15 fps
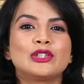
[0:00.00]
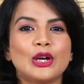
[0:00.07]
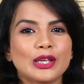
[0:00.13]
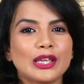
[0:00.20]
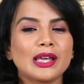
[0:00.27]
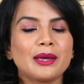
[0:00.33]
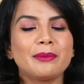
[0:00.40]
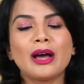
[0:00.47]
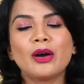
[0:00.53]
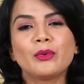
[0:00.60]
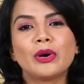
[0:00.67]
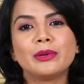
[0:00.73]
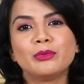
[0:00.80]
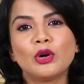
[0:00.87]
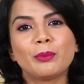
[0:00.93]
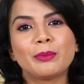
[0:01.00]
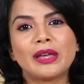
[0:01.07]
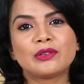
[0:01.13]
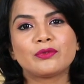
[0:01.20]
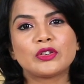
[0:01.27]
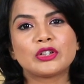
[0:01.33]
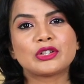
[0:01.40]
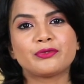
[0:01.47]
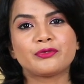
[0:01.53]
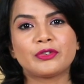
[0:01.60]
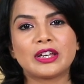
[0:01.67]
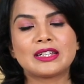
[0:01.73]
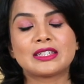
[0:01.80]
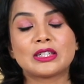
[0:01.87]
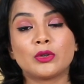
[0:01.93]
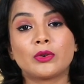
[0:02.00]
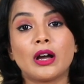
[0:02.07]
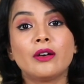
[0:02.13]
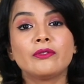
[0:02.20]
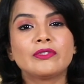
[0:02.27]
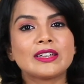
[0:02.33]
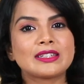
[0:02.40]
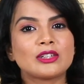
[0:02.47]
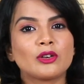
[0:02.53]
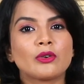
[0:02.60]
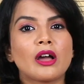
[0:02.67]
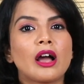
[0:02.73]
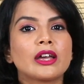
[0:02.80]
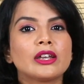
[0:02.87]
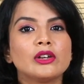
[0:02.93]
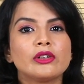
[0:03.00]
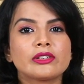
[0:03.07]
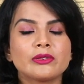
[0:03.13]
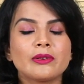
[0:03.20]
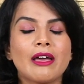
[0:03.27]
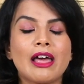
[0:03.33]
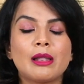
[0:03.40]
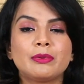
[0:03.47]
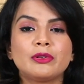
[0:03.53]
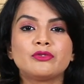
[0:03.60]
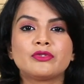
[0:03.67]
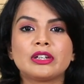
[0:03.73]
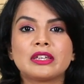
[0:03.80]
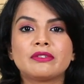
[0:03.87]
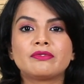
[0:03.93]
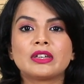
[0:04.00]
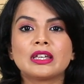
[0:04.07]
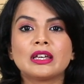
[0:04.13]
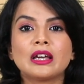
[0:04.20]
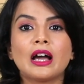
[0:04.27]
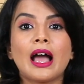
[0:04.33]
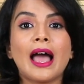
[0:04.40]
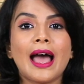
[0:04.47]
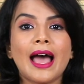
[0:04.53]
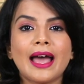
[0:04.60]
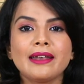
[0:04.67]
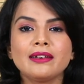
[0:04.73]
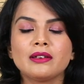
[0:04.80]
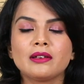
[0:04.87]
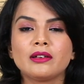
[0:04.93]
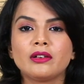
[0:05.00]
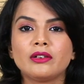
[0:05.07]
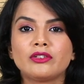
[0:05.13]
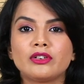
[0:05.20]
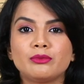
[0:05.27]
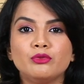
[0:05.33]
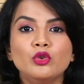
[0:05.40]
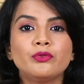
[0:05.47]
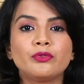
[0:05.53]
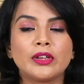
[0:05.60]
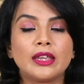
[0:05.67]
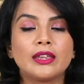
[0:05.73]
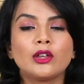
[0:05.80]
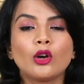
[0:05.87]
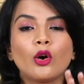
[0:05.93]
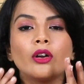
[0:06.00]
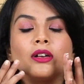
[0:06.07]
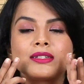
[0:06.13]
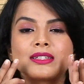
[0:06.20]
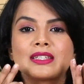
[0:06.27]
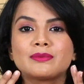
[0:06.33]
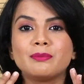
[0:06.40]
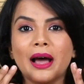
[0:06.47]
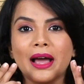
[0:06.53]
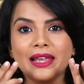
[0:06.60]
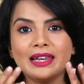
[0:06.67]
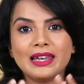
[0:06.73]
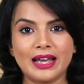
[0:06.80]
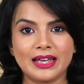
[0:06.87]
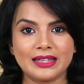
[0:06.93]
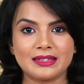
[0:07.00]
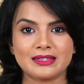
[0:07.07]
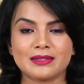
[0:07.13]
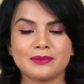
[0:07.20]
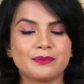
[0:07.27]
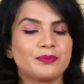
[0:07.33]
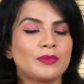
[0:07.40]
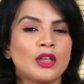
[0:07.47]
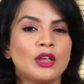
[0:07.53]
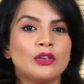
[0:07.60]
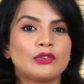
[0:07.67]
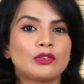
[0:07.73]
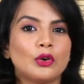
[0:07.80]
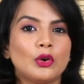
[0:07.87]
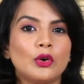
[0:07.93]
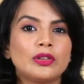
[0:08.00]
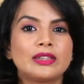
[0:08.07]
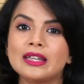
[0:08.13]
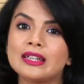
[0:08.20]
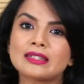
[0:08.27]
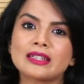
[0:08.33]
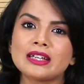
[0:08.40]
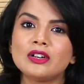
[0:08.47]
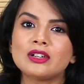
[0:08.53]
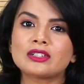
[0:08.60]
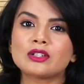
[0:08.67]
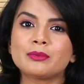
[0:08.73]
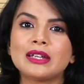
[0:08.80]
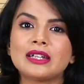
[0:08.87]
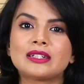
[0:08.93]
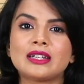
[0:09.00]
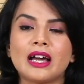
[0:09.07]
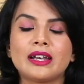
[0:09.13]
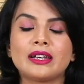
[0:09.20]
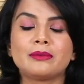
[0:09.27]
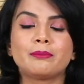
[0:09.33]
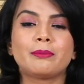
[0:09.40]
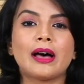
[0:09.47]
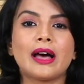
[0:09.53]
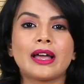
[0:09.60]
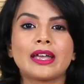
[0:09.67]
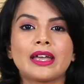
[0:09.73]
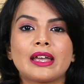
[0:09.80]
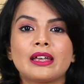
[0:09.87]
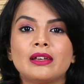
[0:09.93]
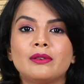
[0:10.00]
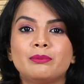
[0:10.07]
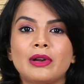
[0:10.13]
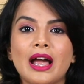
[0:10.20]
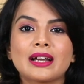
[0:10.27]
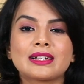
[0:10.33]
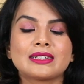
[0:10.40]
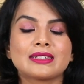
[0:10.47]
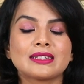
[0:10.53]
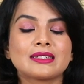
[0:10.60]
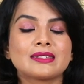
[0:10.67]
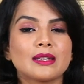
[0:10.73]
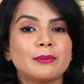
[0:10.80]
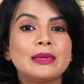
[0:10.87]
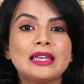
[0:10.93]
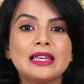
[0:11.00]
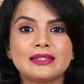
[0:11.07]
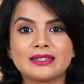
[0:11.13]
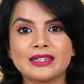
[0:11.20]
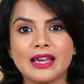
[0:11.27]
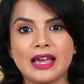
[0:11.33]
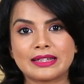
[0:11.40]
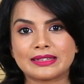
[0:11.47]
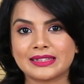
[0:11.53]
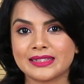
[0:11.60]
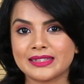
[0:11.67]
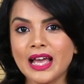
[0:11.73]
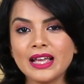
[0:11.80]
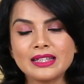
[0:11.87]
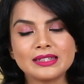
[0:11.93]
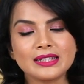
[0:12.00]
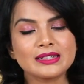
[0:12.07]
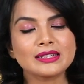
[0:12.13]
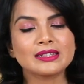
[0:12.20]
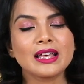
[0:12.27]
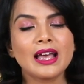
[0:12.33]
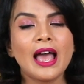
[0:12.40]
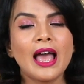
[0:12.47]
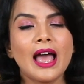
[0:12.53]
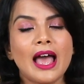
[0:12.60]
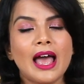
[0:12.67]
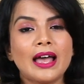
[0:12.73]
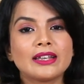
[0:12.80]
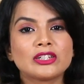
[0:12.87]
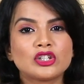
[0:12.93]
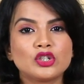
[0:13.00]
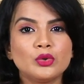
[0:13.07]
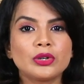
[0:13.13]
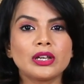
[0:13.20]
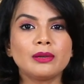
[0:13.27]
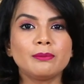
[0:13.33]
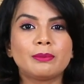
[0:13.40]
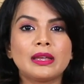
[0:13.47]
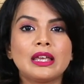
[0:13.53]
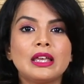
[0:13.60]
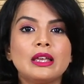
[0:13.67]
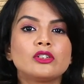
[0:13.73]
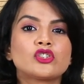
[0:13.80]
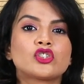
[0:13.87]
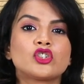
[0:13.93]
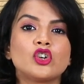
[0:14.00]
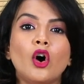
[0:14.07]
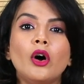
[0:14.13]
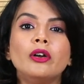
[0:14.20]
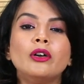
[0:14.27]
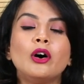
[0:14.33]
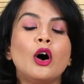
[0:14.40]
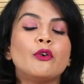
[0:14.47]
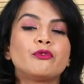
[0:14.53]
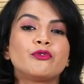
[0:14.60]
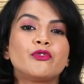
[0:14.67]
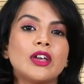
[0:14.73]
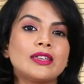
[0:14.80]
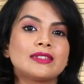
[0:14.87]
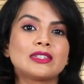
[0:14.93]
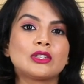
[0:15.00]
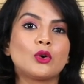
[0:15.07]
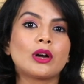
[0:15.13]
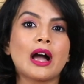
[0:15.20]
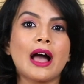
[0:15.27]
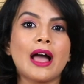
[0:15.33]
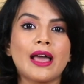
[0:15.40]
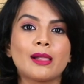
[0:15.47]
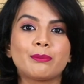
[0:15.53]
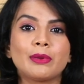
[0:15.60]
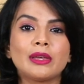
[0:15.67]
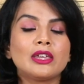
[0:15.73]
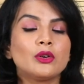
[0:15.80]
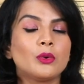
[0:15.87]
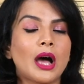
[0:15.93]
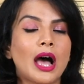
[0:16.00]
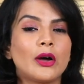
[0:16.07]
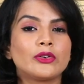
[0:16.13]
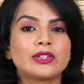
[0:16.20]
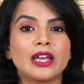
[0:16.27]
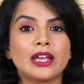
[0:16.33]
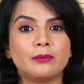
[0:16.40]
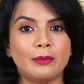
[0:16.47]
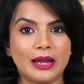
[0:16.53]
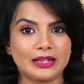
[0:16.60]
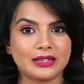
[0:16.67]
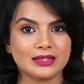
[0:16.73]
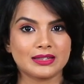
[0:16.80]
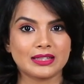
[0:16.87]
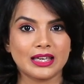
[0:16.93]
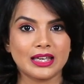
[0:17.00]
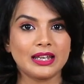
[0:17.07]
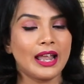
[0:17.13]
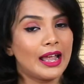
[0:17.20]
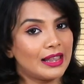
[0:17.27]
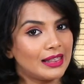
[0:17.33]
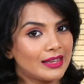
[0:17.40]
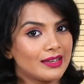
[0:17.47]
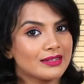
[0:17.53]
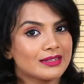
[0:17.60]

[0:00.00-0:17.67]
Talking about one more benefit of face yoga can also help in relieving and removing your smile lines. So these can also be done by practicing some easy exercises, and you can be sure of face yoga helping you out get better skin, healthier